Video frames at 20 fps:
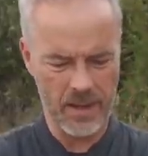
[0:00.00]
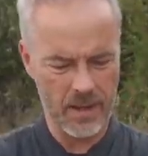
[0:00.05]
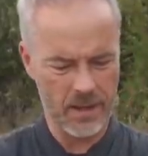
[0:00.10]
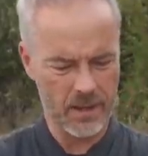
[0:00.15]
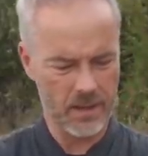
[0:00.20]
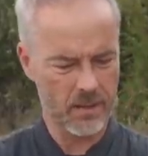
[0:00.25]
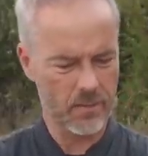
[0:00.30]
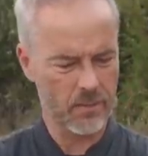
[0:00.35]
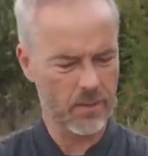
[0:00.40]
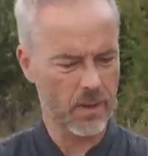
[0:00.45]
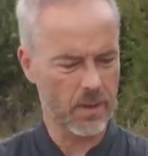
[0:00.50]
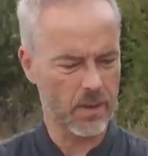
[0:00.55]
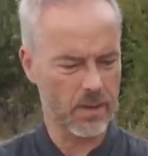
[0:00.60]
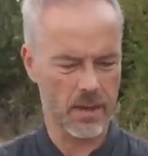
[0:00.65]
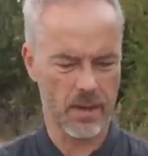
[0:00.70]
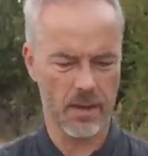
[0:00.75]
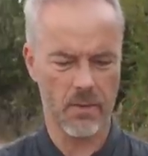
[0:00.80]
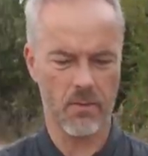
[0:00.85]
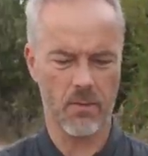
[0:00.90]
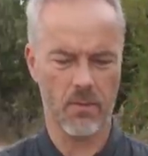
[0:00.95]
So with this
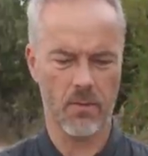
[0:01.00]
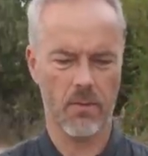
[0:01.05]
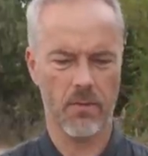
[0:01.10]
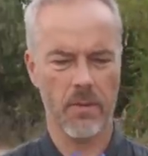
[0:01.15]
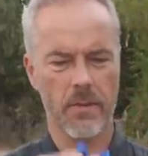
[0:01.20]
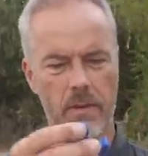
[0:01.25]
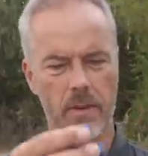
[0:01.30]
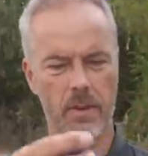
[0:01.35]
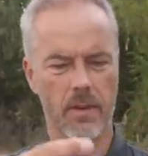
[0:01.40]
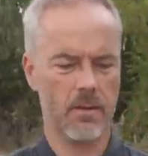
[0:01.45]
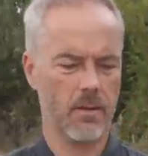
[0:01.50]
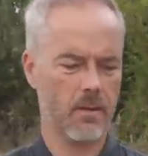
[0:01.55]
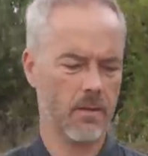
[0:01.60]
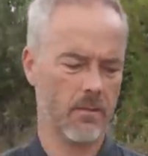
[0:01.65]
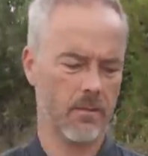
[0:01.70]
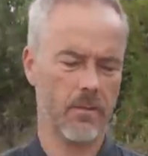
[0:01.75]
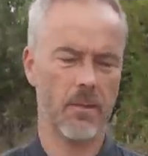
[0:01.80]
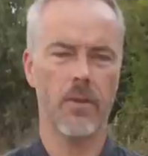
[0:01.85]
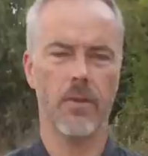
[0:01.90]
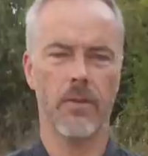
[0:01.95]
arrow quiver,
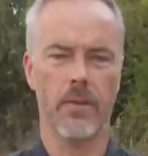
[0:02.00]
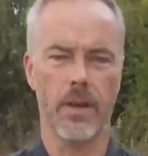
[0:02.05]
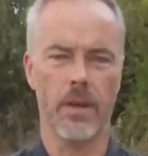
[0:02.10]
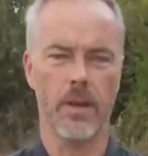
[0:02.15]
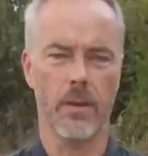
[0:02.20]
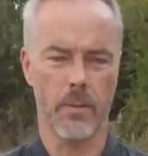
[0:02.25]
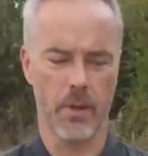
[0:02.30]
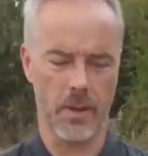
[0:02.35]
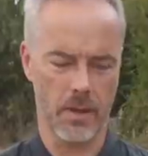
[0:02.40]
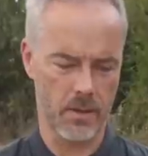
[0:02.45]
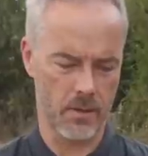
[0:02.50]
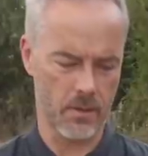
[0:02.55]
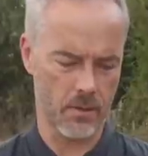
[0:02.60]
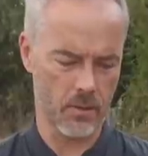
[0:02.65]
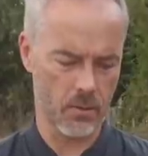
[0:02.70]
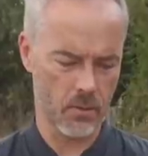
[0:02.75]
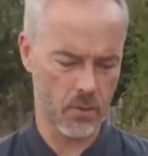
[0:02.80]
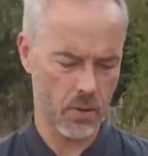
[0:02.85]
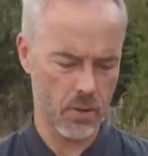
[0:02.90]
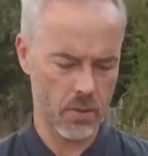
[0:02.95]
you find a better
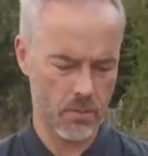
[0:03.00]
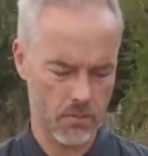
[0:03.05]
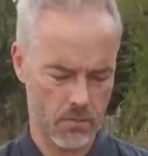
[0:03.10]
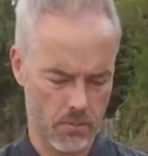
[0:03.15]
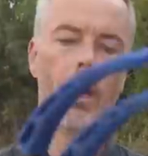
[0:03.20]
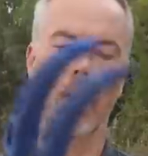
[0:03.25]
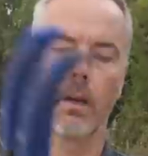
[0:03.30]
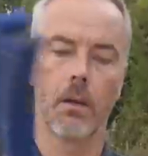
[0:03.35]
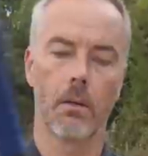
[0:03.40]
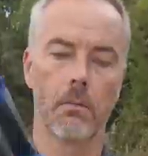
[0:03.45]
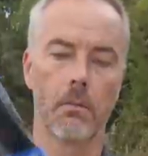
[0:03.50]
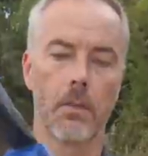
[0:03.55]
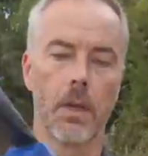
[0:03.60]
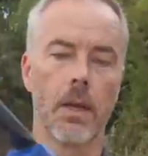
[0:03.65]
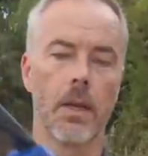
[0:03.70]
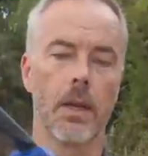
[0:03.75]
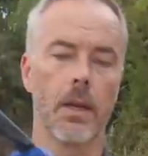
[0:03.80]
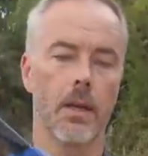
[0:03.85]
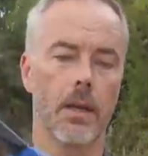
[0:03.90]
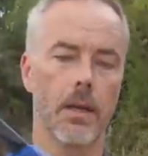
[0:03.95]
solution.
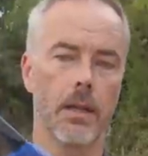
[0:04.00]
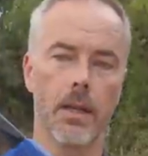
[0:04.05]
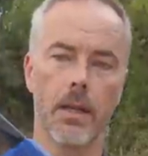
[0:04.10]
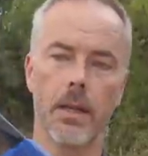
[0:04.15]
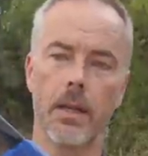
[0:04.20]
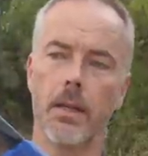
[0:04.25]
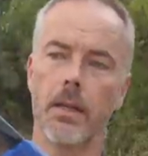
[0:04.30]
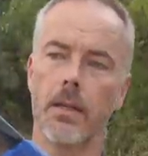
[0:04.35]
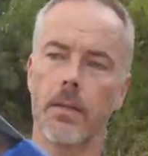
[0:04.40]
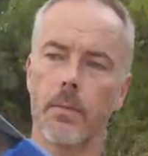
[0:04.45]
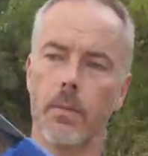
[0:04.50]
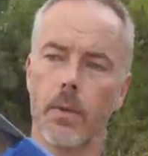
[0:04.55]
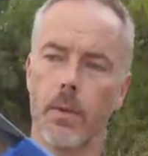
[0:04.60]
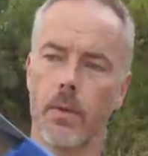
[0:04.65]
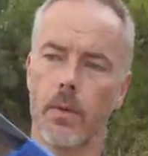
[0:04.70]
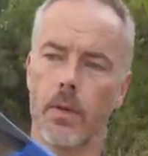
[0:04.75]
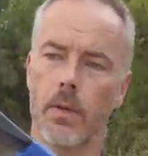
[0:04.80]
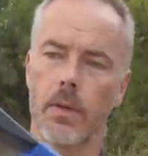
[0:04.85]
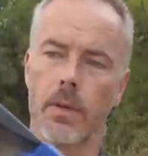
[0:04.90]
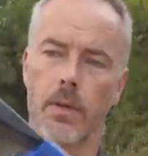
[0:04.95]
And then this
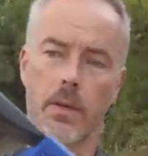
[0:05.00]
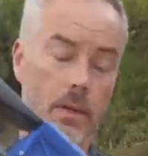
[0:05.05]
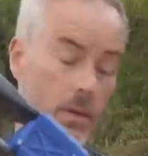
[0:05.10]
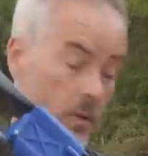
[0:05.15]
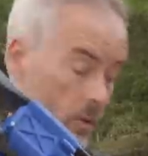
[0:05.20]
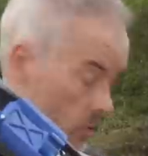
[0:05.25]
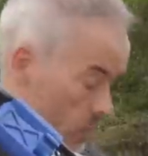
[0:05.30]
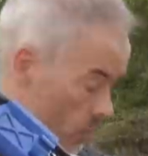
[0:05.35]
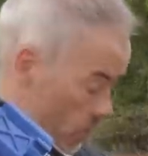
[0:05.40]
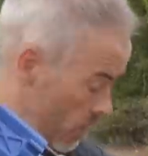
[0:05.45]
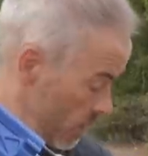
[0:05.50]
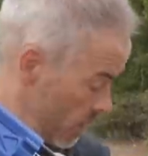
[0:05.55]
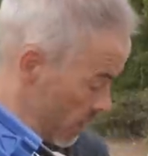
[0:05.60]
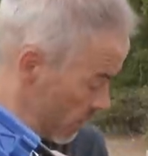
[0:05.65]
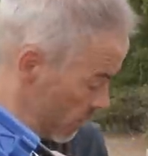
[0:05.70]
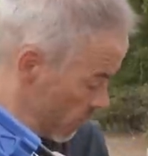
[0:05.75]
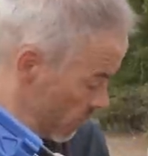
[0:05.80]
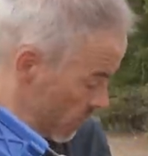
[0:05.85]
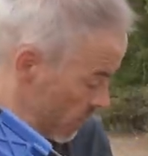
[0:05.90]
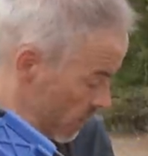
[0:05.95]
bow is really,
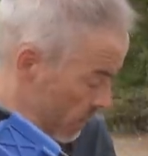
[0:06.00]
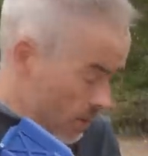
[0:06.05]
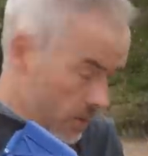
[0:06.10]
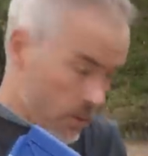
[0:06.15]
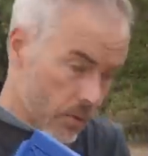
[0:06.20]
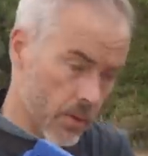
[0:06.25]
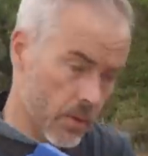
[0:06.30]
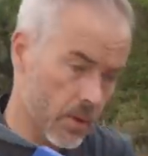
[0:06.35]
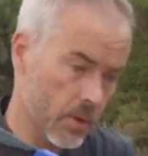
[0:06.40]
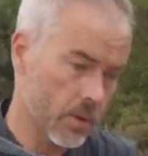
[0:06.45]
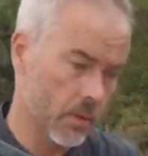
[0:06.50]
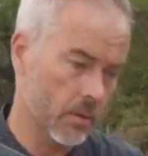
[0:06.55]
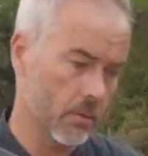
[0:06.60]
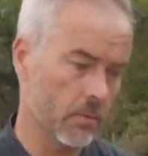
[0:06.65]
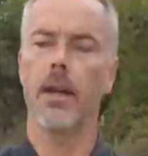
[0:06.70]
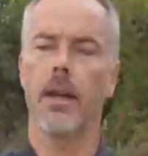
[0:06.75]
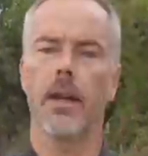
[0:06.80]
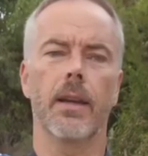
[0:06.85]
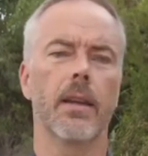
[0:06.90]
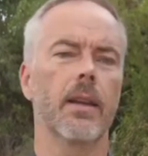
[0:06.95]
really good.
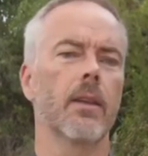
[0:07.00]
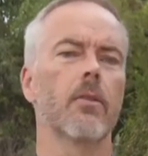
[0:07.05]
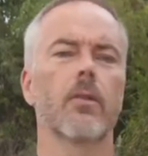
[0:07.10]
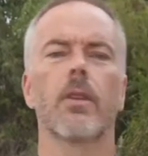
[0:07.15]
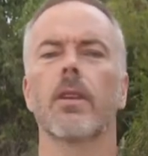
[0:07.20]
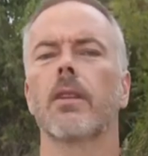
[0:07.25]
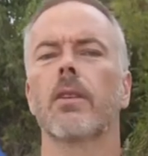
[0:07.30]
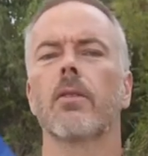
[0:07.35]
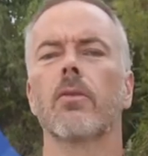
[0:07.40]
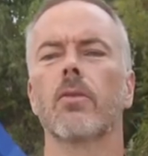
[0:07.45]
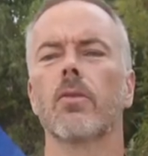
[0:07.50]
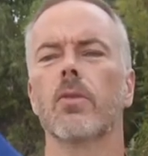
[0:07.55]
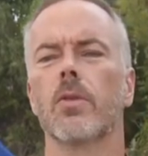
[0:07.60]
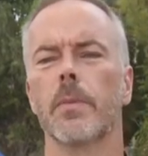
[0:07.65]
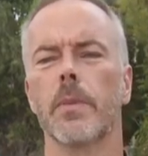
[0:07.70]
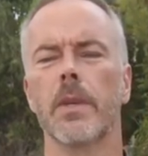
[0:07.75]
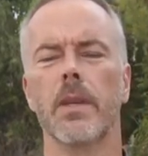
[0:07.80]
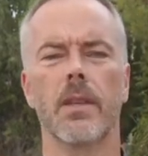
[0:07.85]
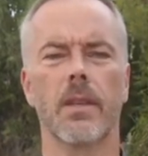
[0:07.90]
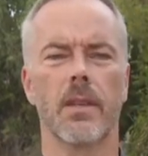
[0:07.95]
I like it a lot. I don't do
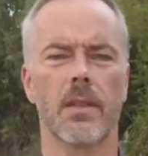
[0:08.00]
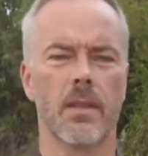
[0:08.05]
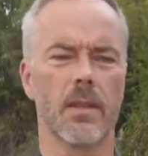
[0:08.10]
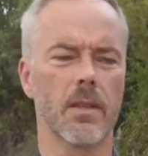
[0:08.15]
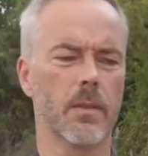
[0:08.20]
speed tests.